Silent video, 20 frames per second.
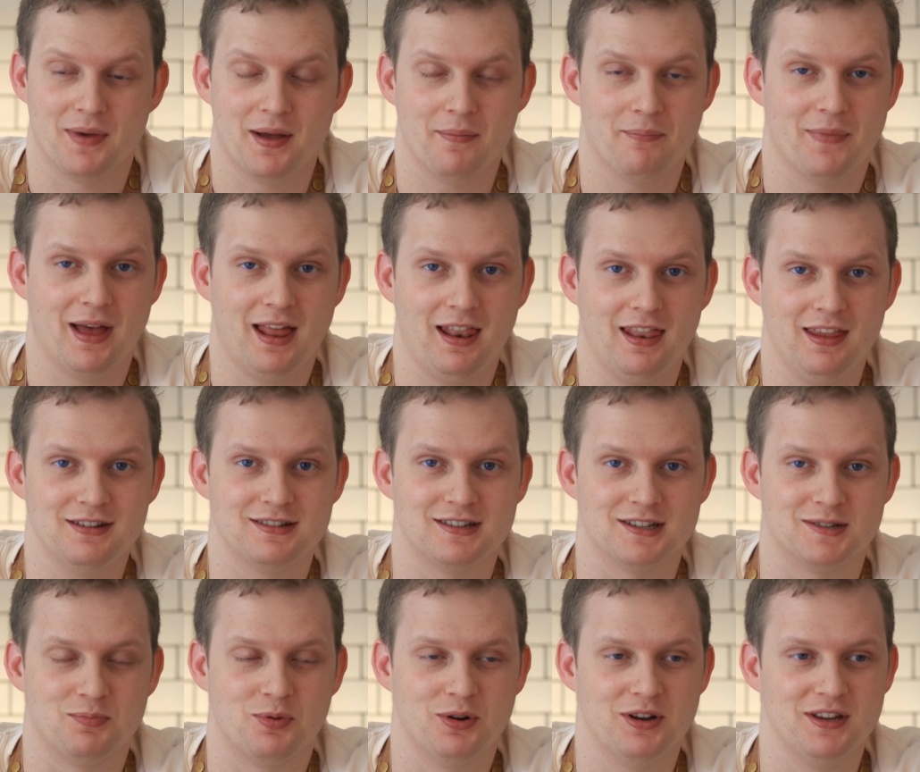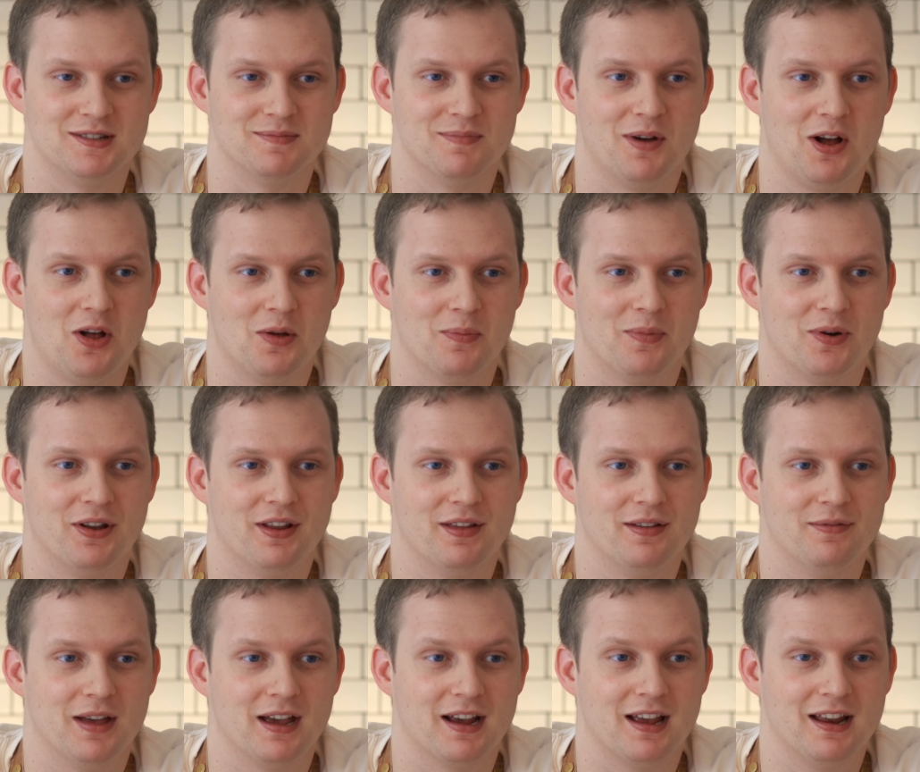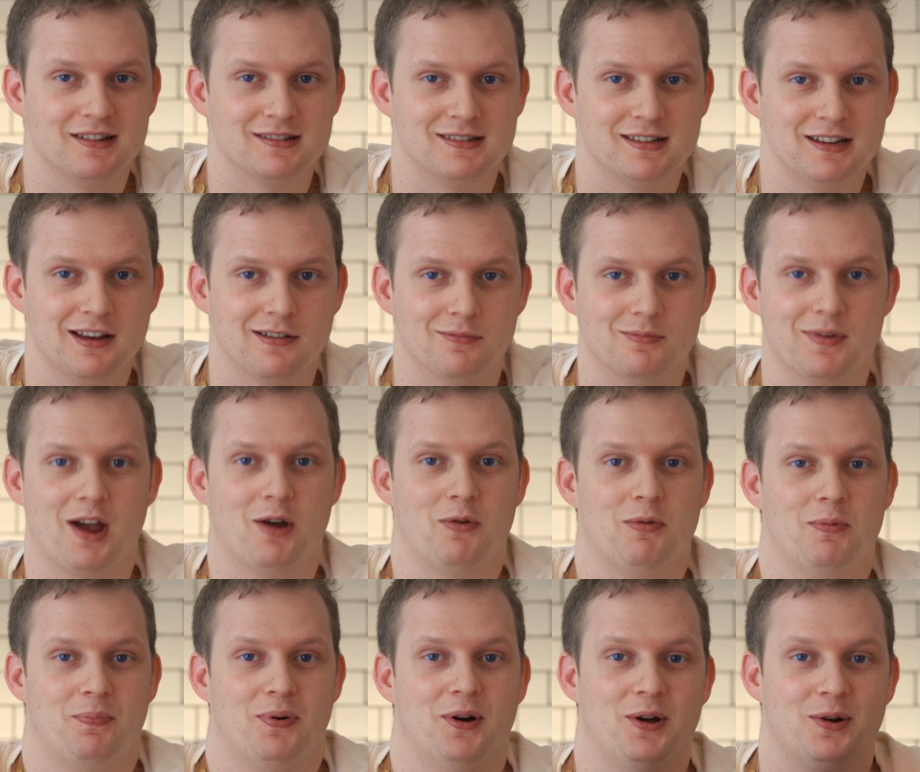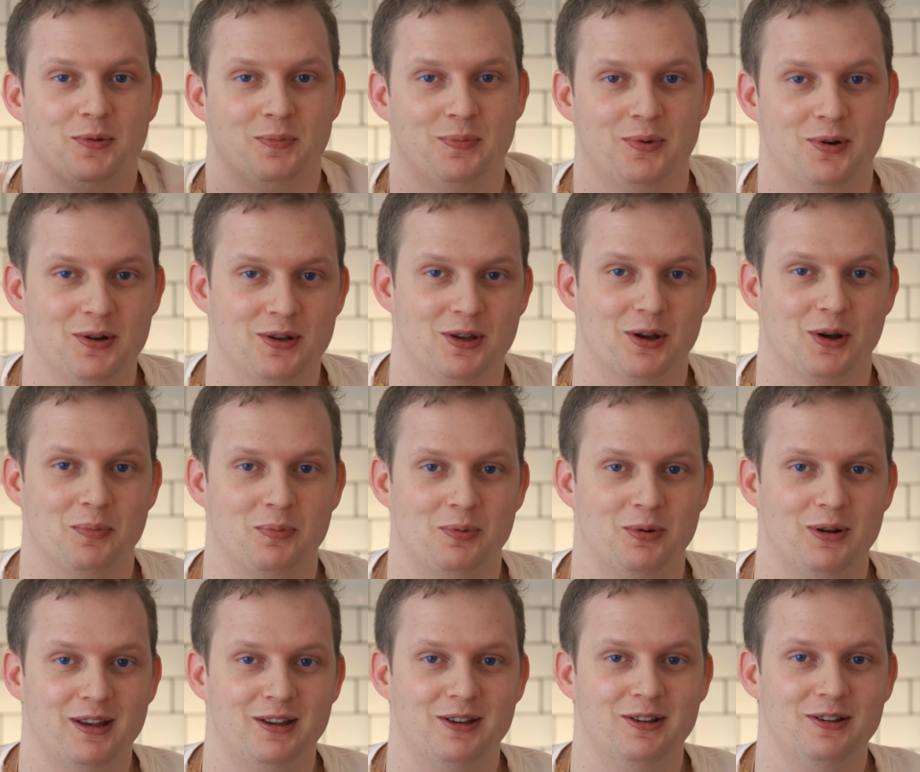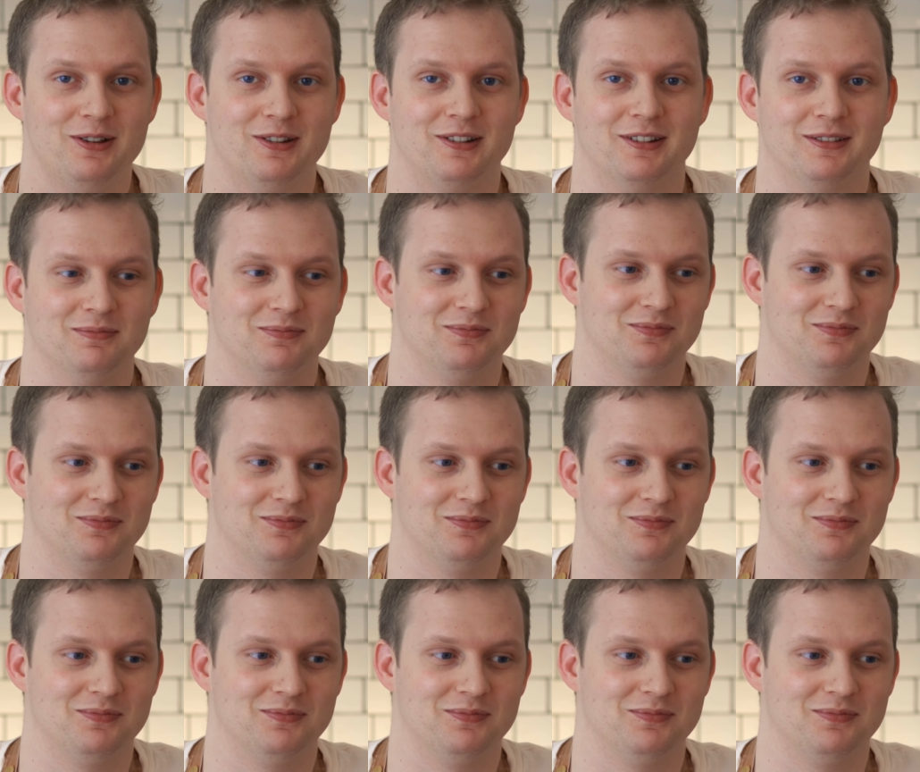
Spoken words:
my list is pretty small, but I gotta say, Harry Potter book are pretty good.